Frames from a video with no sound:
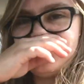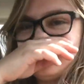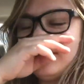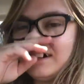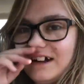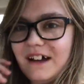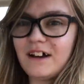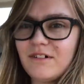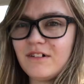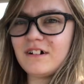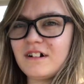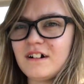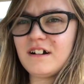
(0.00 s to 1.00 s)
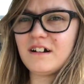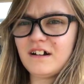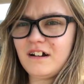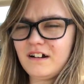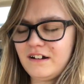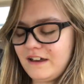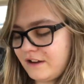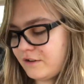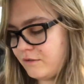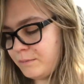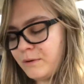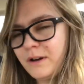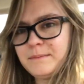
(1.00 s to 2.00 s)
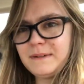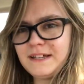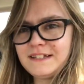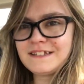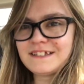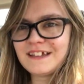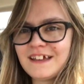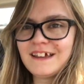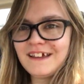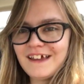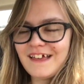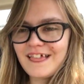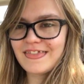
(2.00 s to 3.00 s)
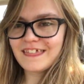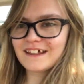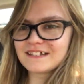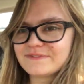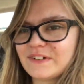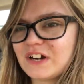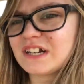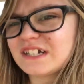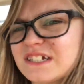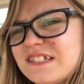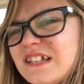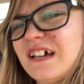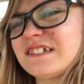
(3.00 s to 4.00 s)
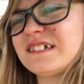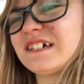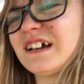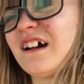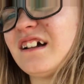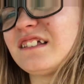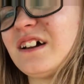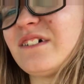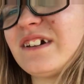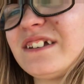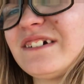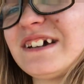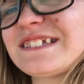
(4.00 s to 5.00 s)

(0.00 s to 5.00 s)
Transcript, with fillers: to our heart echo appointment. That is very exciting. Arlo, are you